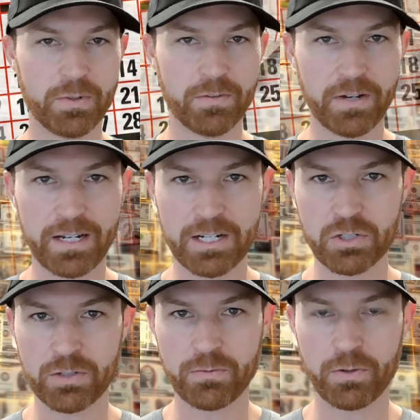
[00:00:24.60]
be
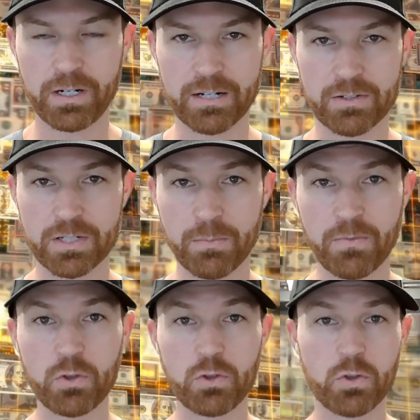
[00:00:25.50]
financially free. Now, some
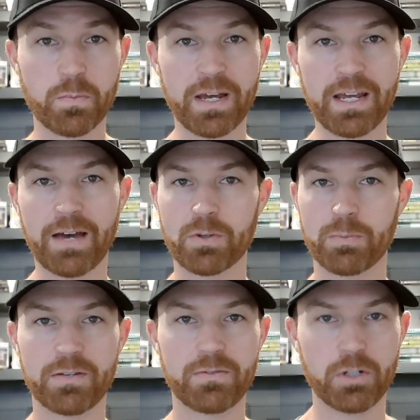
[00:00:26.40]
of you may have to
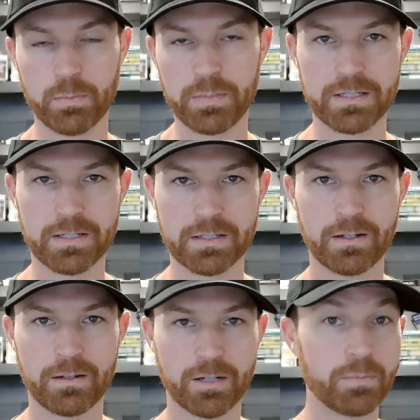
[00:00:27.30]
pivot your business
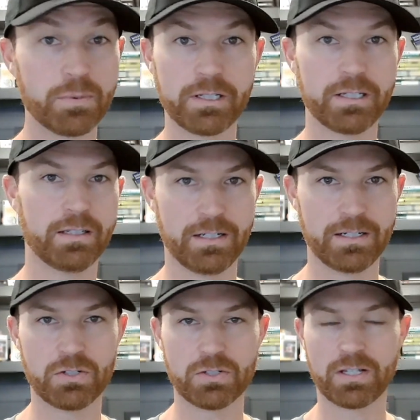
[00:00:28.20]
completely
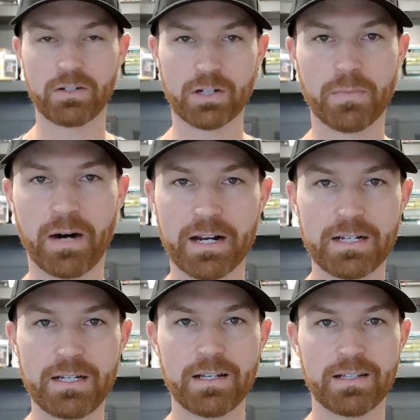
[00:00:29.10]
because you're selling a
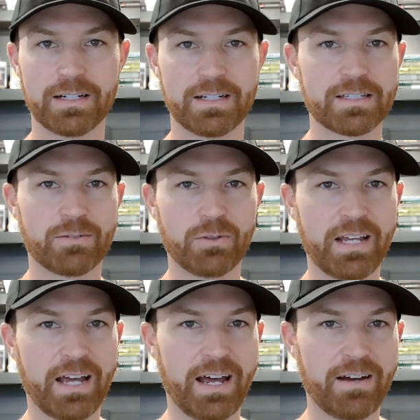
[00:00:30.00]
commodity that doesn't really
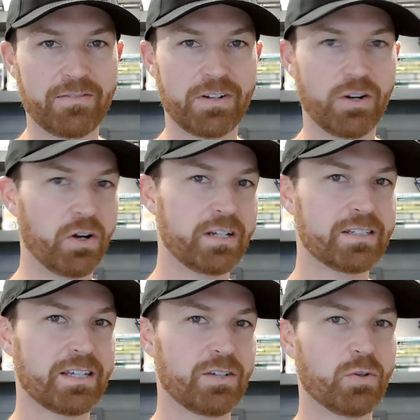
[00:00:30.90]
have an
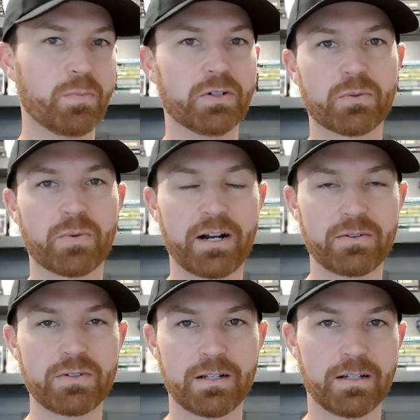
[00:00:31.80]
audience that you can build
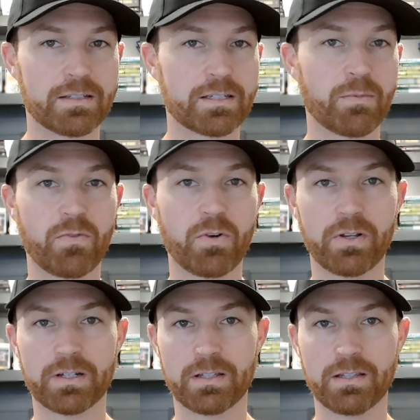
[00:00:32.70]
around. And some of you are
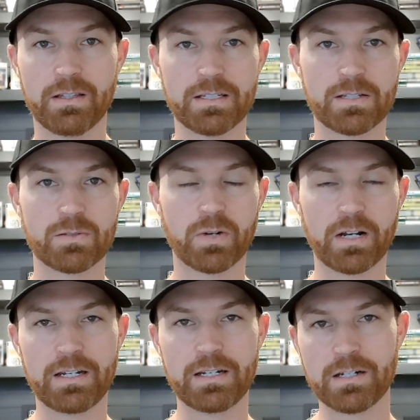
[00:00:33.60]
like, this is what I
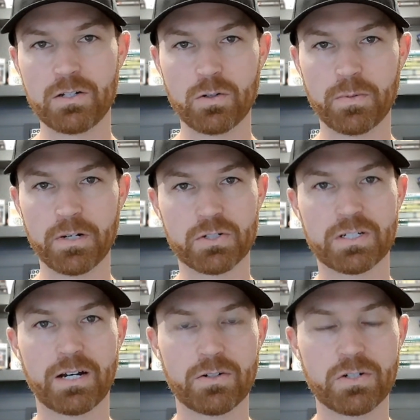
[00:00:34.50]
need to do, but you're
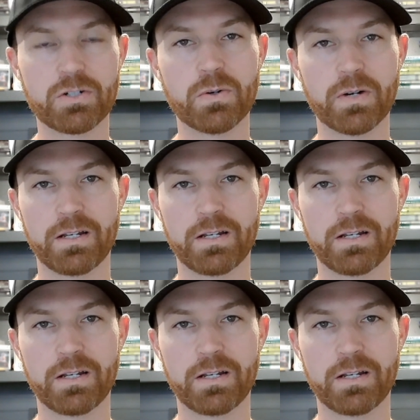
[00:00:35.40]
scared to do it.